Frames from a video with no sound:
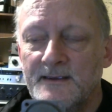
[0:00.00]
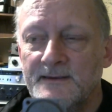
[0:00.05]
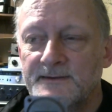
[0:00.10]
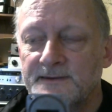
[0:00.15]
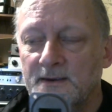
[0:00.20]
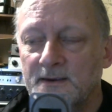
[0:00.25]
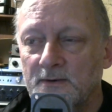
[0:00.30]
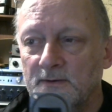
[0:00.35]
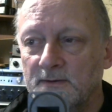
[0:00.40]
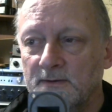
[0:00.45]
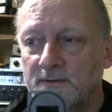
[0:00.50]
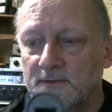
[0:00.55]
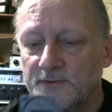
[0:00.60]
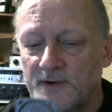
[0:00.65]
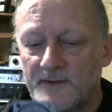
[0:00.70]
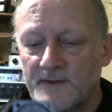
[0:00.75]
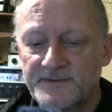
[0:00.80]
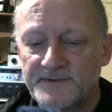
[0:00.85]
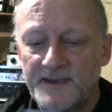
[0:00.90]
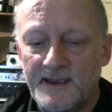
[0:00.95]
So
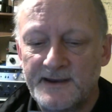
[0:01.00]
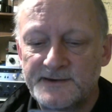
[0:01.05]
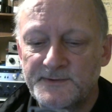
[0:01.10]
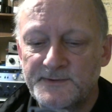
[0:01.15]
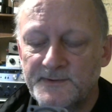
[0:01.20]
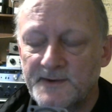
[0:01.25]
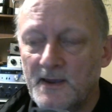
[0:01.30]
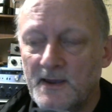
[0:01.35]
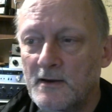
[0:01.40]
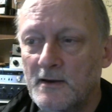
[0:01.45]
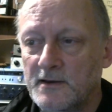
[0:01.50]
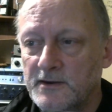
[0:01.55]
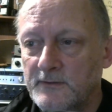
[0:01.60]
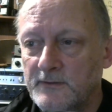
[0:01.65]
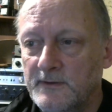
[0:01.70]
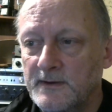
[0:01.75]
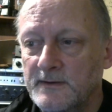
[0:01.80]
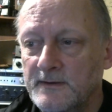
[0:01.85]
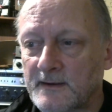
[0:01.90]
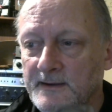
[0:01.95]
Draft Science was
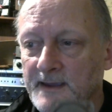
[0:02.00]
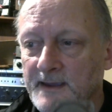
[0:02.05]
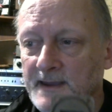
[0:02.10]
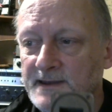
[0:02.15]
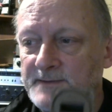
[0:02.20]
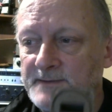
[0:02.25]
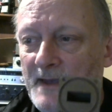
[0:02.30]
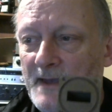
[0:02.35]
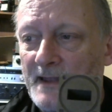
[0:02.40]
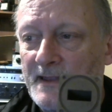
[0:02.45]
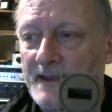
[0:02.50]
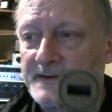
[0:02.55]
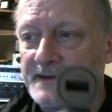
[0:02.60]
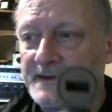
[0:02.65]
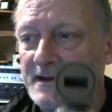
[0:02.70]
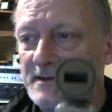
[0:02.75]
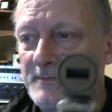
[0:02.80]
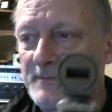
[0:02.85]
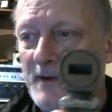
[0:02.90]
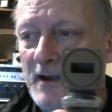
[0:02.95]
arguing against my last
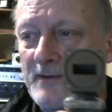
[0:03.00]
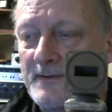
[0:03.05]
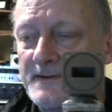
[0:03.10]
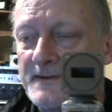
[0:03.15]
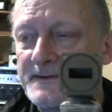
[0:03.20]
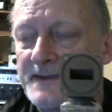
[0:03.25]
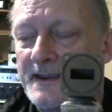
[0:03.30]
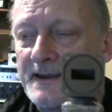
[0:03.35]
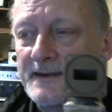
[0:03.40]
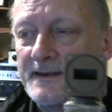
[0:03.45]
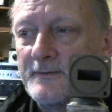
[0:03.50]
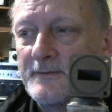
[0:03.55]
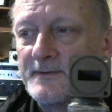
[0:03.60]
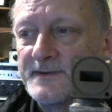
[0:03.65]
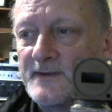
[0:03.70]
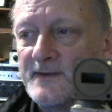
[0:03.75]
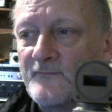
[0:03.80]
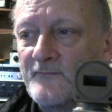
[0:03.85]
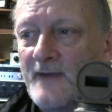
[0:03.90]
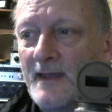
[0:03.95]
experiment, saying it was
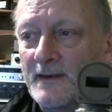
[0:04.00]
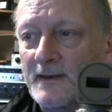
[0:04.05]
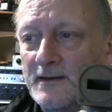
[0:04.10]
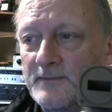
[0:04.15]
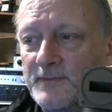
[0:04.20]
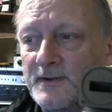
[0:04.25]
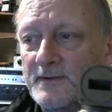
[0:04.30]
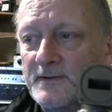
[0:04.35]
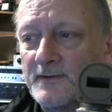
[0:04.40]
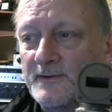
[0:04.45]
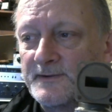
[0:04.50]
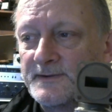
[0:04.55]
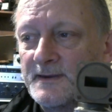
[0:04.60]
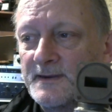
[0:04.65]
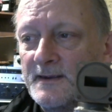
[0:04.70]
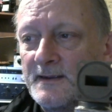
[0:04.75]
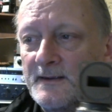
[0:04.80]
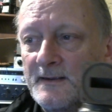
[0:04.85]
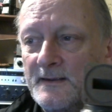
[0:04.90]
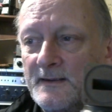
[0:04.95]
invalid because
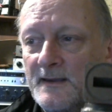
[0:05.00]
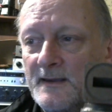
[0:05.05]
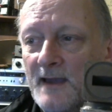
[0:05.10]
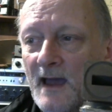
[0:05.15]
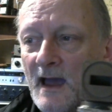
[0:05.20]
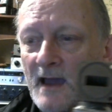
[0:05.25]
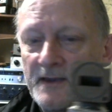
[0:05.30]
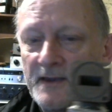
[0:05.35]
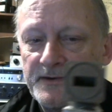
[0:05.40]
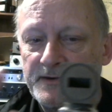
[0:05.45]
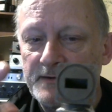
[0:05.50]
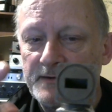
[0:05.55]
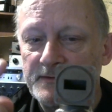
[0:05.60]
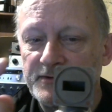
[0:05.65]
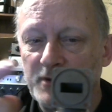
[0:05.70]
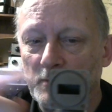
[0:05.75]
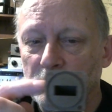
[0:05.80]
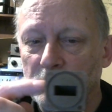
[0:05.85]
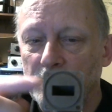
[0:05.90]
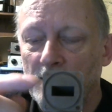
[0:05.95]
I'd used
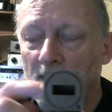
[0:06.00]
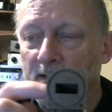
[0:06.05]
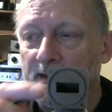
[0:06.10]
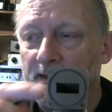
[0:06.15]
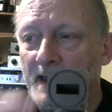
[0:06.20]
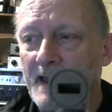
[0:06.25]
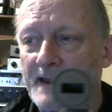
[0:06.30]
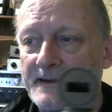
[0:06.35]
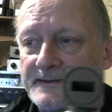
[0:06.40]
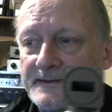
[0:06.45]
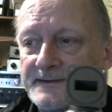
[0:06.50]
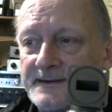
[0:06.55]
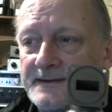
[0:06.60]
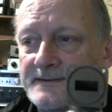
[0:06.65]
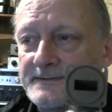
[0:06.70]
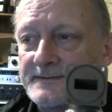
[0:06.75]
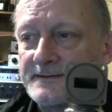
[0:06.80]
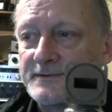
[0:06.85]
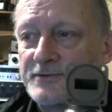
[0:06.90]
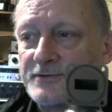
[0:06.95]
WR90
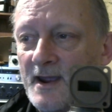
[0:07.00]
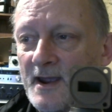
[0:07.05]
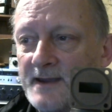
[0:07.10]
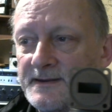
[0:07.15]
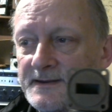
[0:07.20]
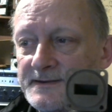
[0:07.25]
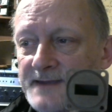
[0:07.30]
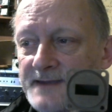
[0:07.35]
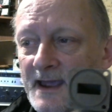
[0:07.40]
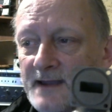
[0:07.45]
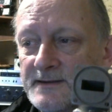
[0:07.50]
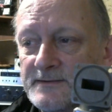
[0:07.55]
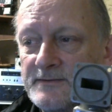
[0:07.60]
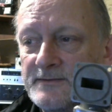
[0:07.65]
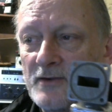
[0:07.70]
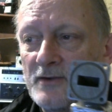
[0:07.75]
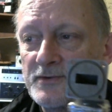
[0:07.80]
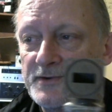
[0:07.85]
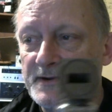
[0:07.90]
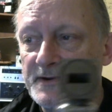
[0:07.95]
to try and detect
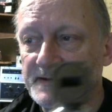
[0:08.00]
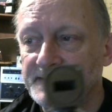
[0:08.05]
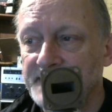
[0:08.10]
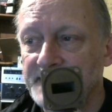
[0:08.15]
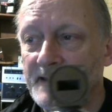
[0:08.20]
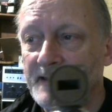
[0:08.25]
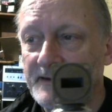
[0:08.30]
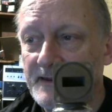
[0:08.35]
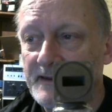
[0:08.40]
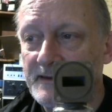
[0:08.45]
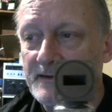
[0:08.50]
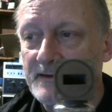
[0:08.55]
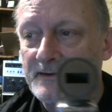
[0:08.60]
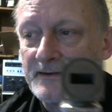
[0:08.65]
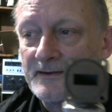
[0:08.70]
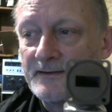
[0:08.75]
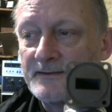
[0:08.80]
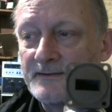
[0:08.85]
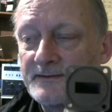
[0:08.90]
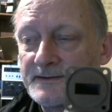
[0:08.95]
not just 10
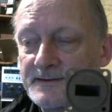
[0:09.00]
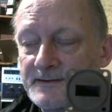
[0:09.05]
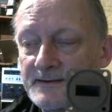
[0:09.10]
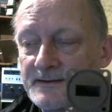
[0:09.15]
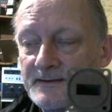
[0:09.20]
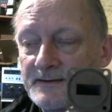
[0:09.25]
gigahertz,